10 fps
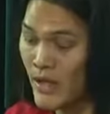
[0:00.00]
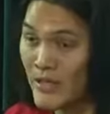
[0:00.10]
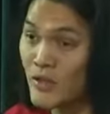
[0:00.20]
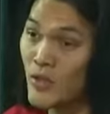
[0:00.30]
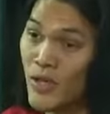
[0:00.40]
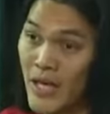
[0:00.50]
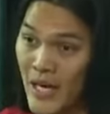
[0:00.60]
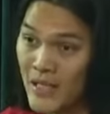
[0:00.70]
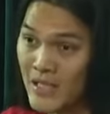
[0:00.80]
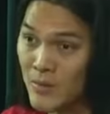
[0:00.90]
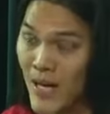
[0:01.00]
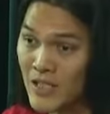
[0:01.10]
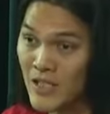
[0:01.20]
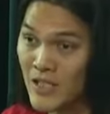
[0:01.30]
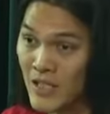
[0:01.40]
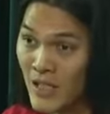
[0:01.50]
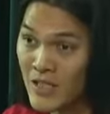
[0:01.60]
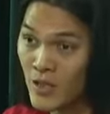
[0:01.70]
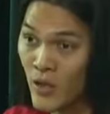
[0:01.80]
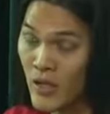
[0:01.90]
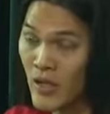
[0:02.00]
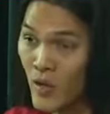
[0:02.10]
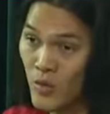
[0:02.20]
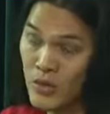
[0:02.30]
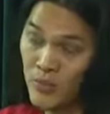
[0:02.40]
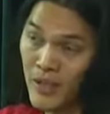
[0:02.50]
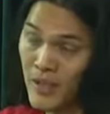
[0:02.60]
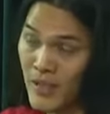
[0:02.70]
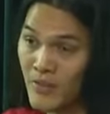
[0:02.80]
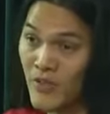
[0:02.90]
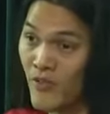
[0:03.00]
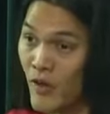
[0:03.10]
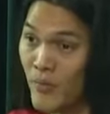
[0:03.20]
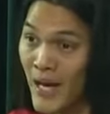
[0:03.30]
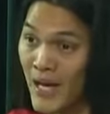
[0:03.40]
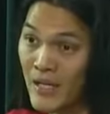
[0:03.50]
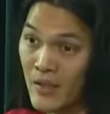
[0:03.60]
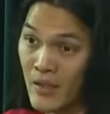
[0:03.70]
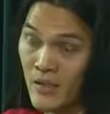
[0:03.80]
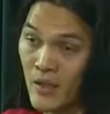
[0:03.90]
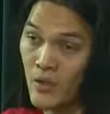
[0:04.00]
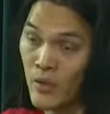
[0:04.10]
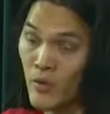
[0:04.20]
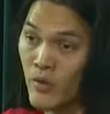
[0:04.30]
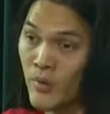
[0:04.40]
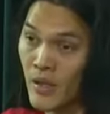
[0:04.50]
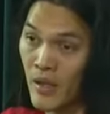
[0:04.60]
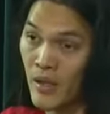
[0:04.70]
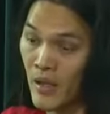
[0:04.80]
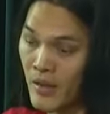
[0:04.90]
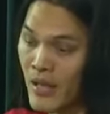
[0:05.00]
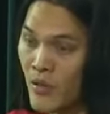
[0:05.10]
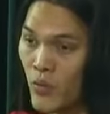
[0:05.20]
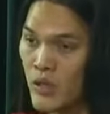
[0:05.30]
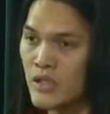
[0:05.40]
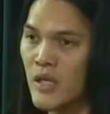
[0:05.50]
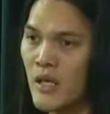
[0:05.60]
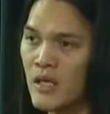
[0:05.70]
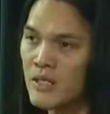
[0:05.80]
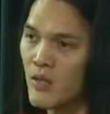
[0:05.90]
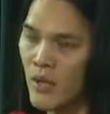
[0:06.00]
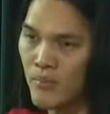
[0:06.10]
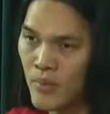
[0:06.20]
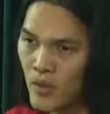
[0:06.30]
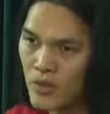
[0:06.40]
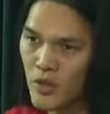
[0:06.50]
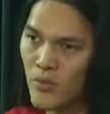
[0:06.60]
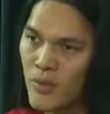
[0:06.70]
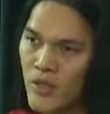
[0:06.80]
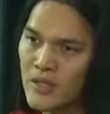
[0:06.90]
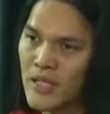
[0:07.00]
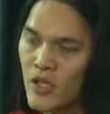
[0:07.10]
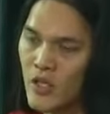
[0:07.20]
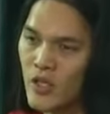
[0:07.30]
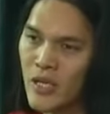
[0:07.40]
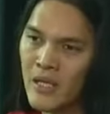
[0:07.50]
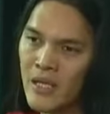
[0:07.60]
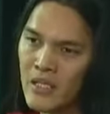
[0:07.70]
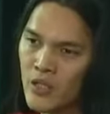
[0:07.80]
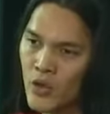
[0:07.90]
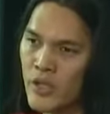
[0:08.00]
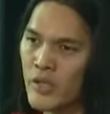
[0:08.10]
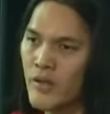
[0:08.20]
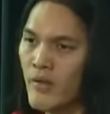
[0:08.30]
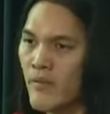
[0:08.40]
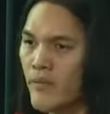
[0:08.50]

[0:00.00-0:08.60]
And 2, they had these badges and guns on, which meant that if she fought back, you know, it would have been a death wish. And so they abused her because they could, and they enjoyed it.